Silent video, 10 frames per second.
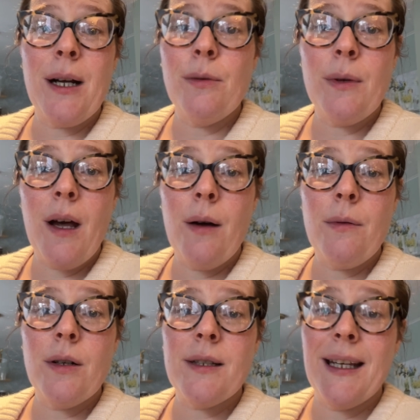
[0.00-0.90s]
with hot
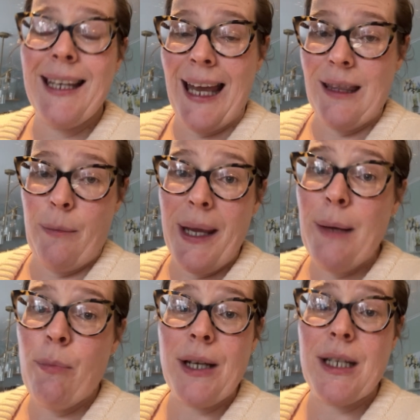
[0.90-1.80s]
water, get the big
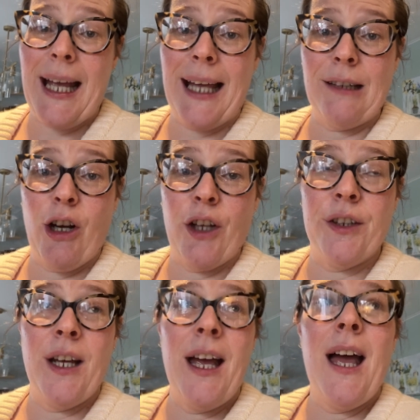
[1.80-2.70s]
pressure canner on.
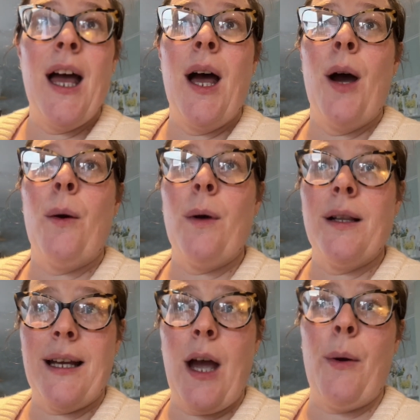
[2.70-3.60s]

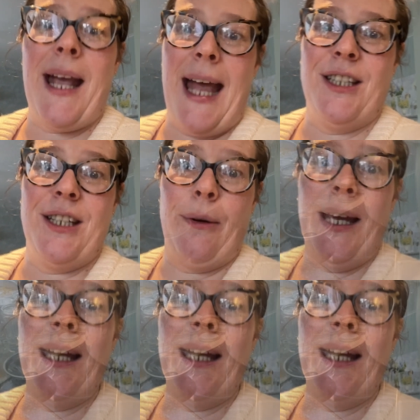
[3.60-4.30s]
We'll go again, shall we?